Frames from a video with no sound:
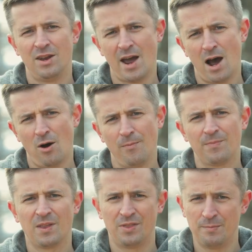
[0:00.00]
Now,
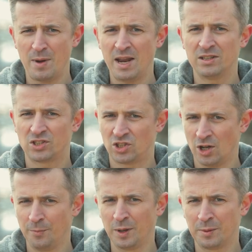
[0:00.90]
the main
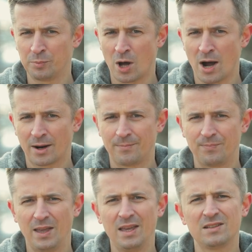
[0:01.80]
stumbling block
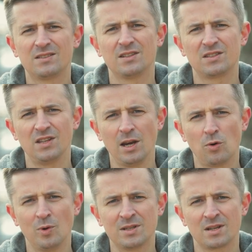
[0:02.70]
is the
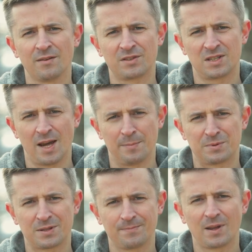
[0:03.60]
sequence of
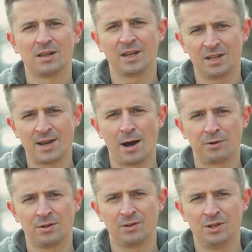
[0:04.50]
steps laid
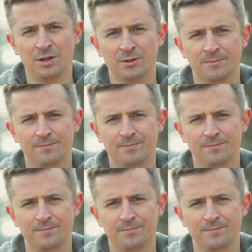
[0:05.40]
down in the deal.